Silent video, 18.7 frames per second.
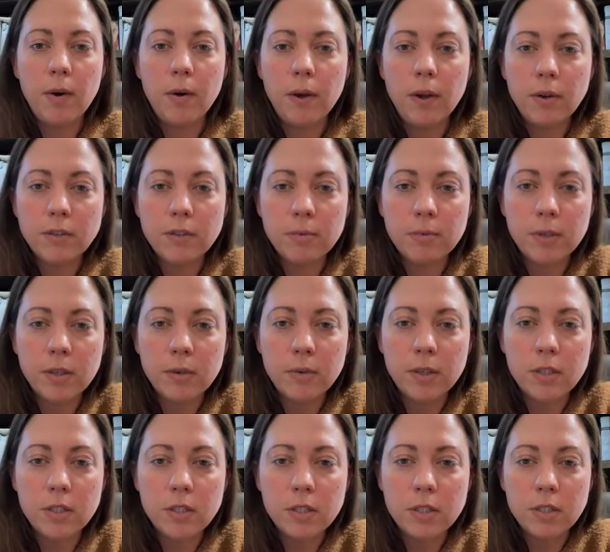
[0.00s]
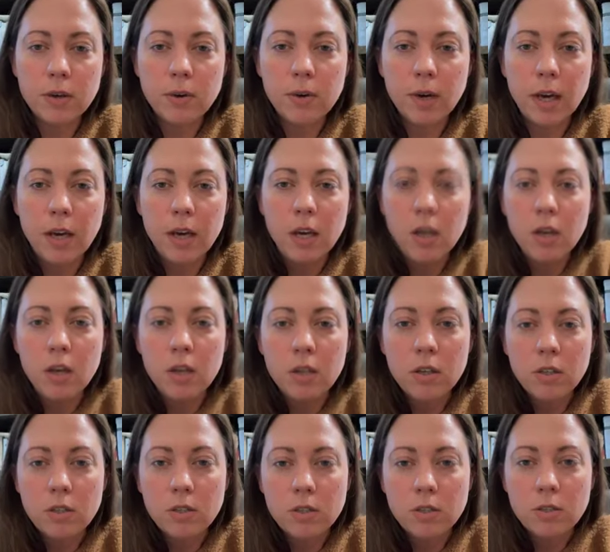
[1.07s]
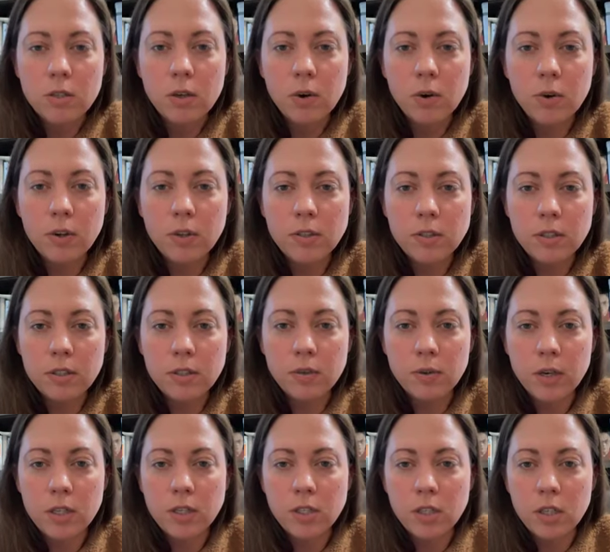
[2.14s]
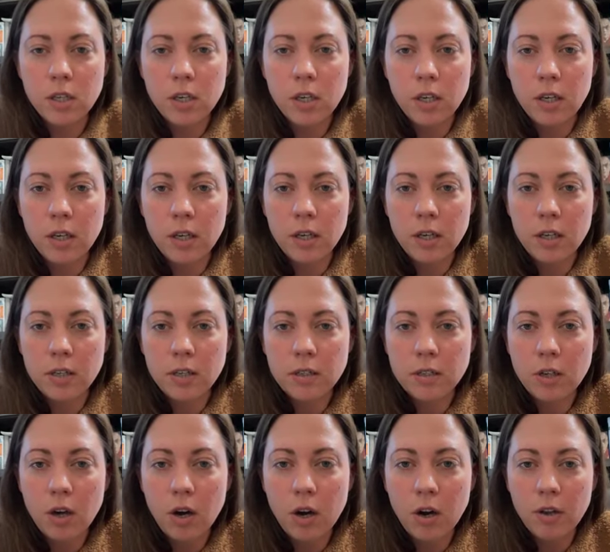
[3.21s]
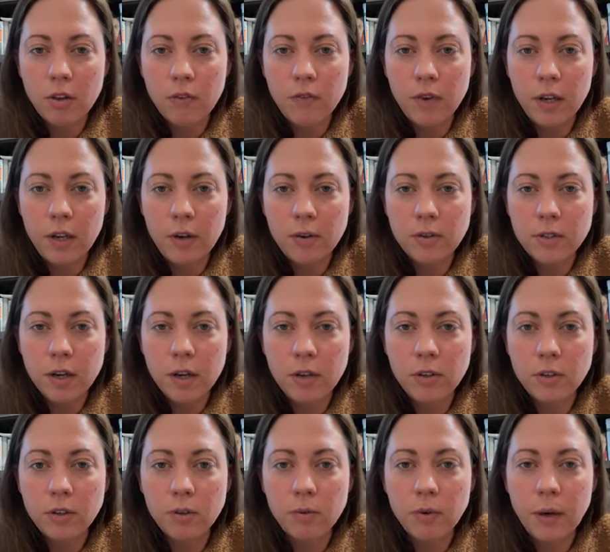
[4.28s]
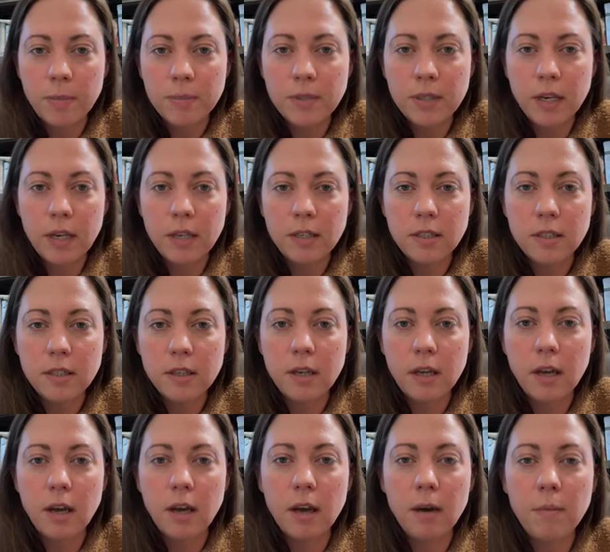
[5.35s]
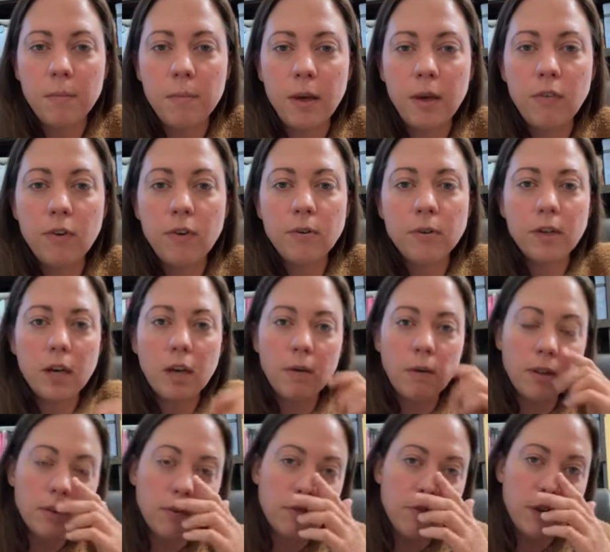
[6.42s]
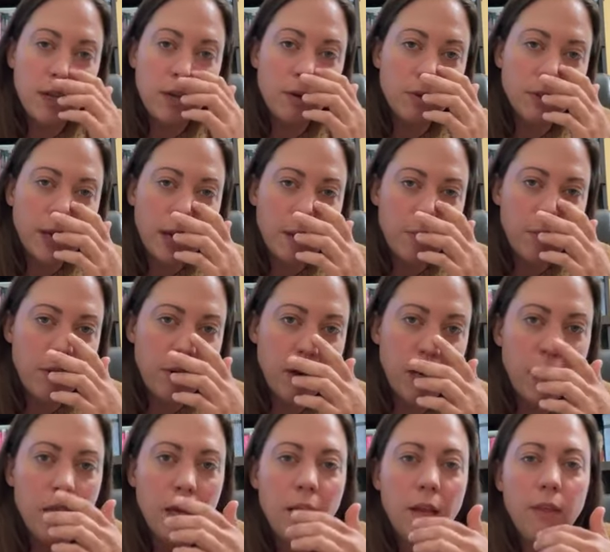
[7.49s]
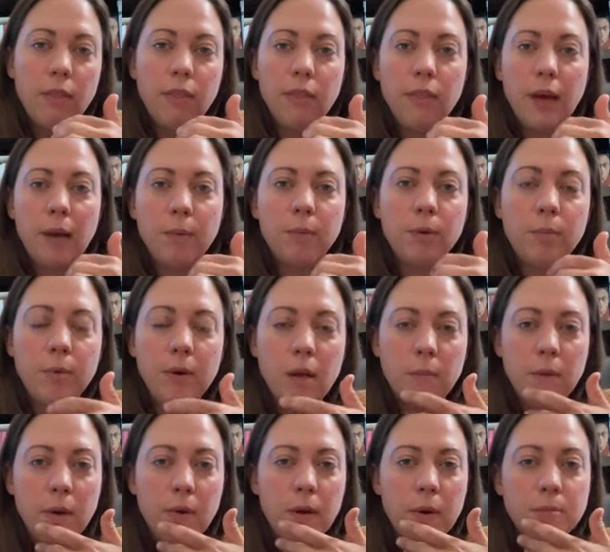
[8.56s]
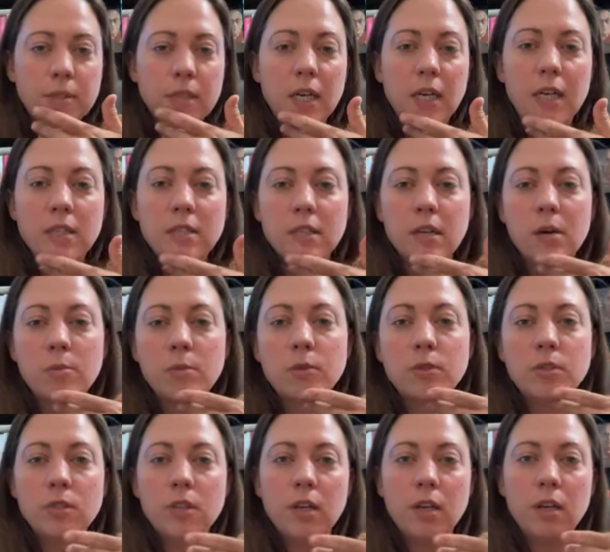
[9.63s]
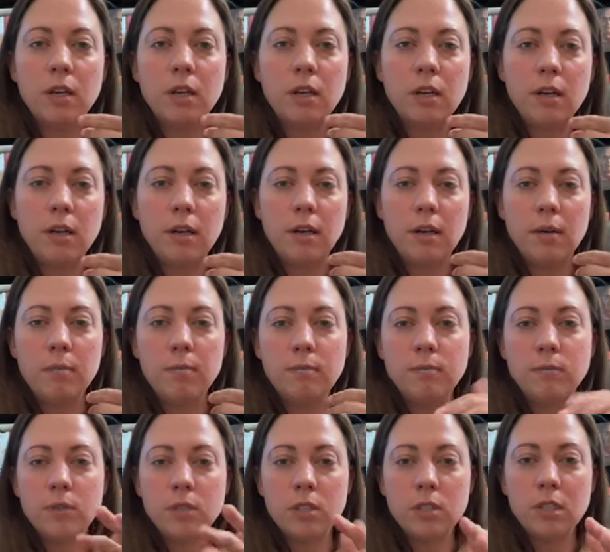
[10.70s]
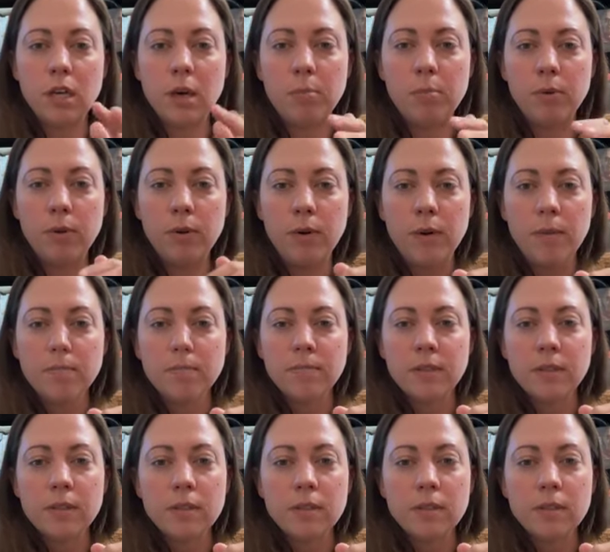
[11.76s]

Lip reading: Oh, here's some good questions. Okay. So Christy's question is, are the videos on your website? If you're talking about the video library, that will be on my website. It's almost done. Just a couple